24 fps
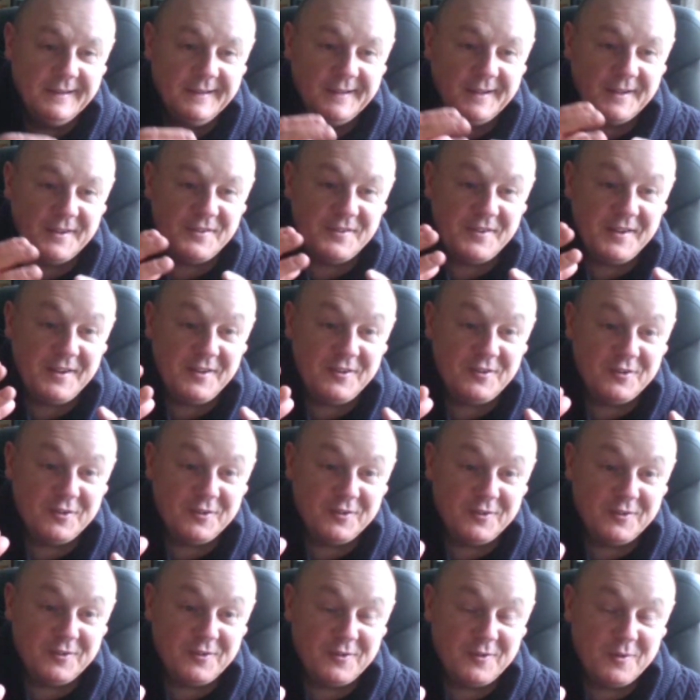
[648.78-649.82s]
The
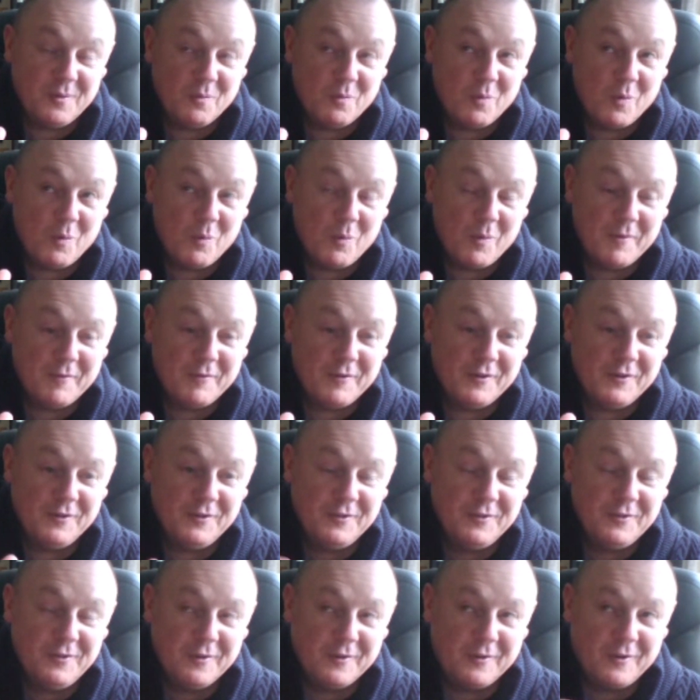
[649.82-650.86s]
teachers that were with
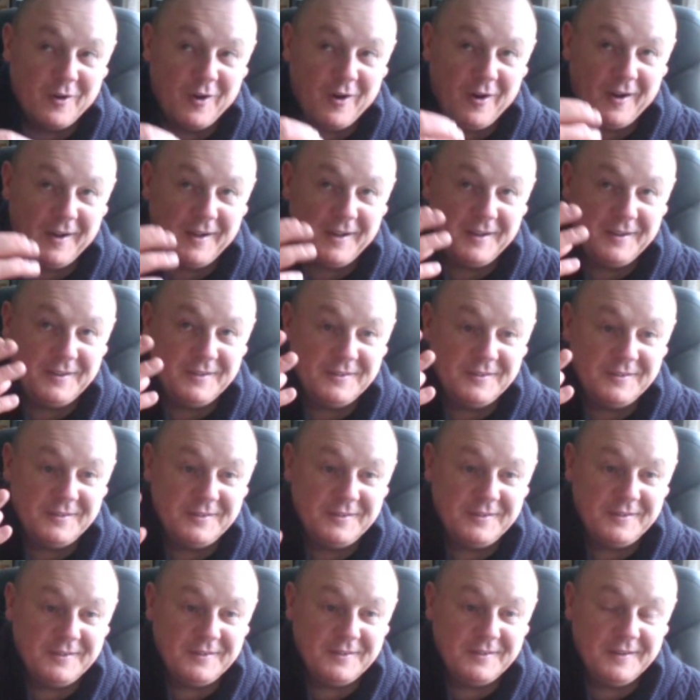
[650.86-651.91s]
us, the
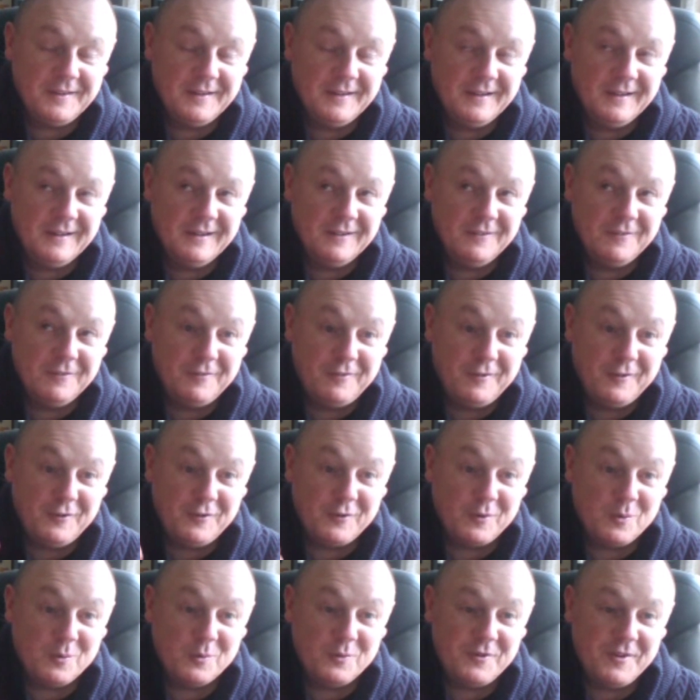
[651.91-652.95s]
guides,
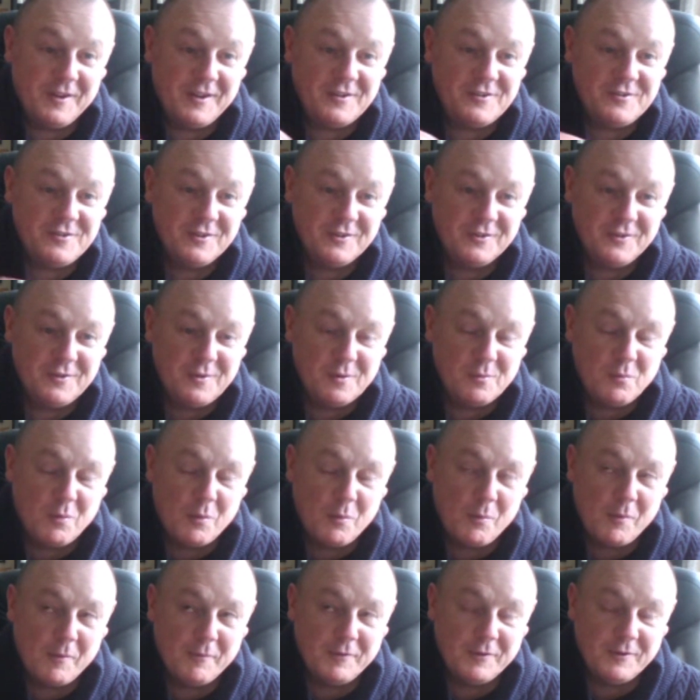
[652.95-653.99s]
physical teachers that were
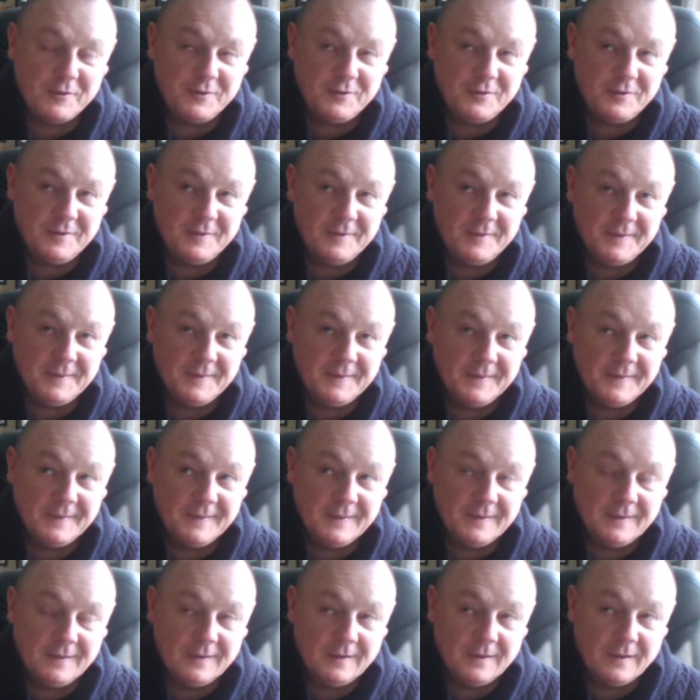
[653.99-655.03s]
with us,
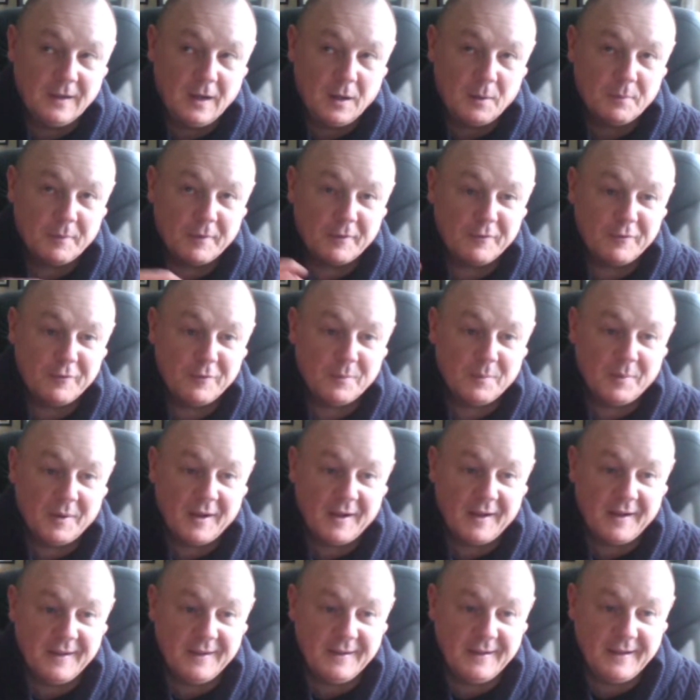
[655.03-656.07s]
coming from a
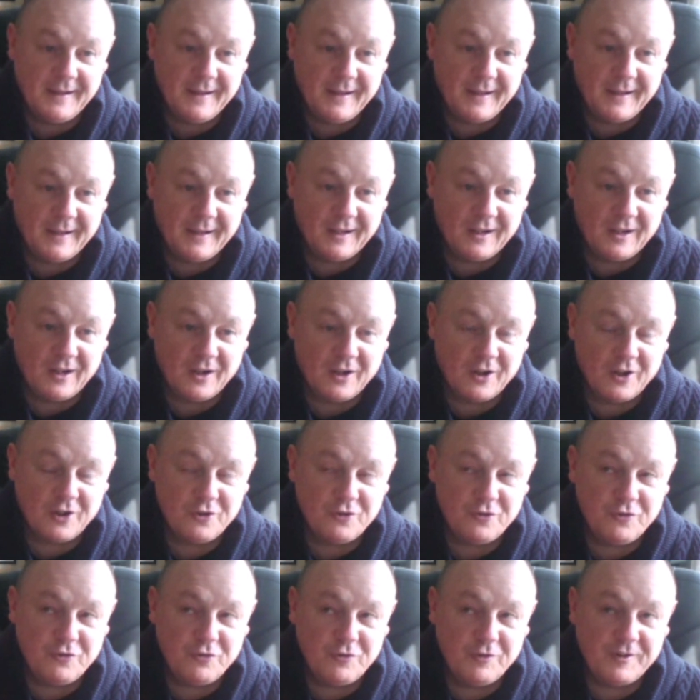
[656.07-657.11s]
Inca
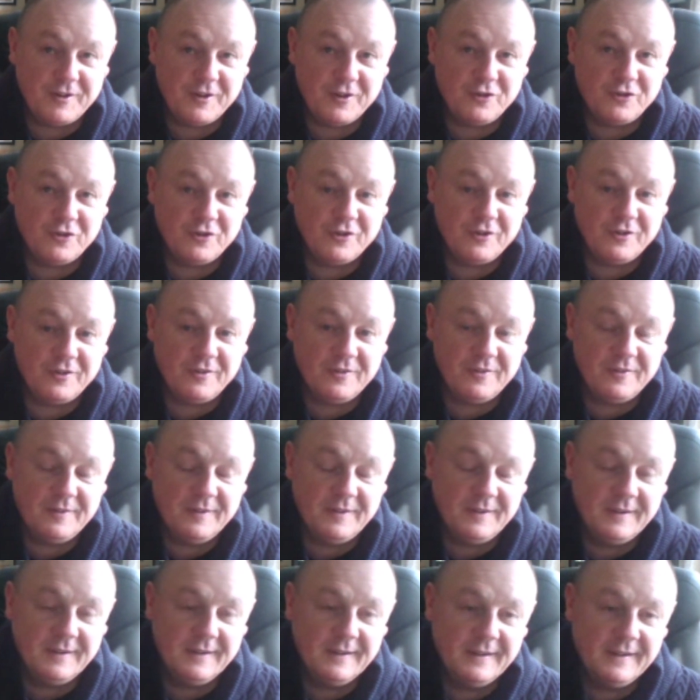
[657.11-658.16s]
tradition
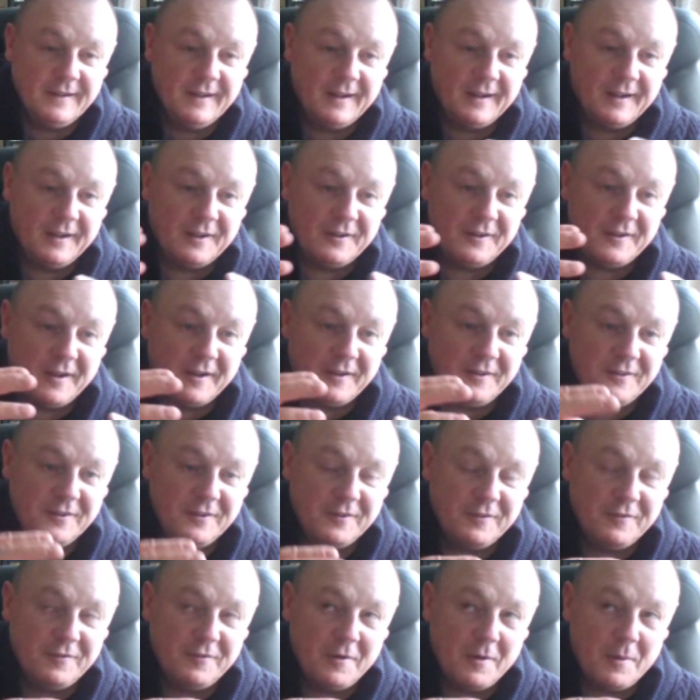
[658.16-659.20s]
and a
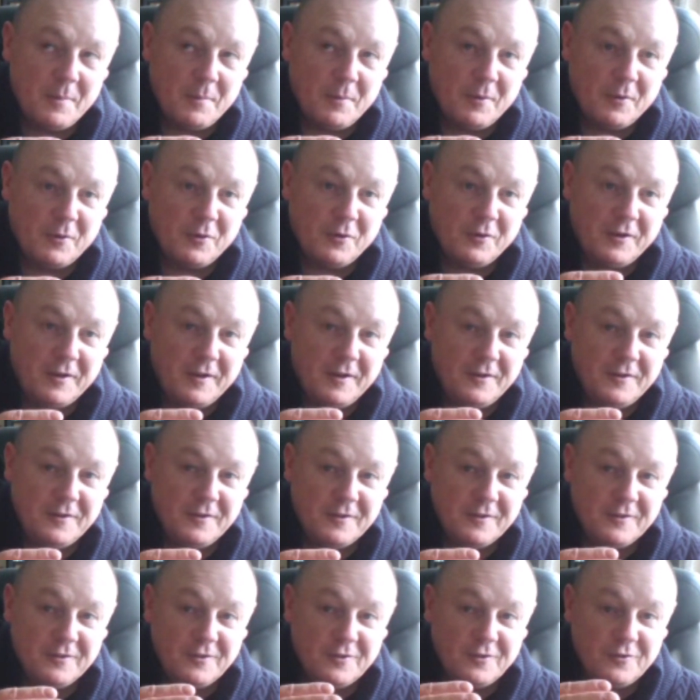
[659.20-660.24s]
Native American
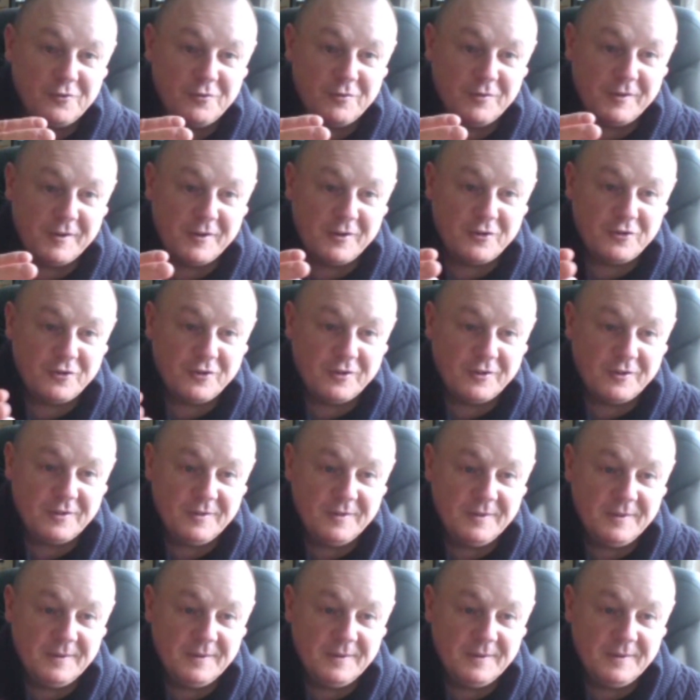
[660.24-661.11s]
Indian tradition,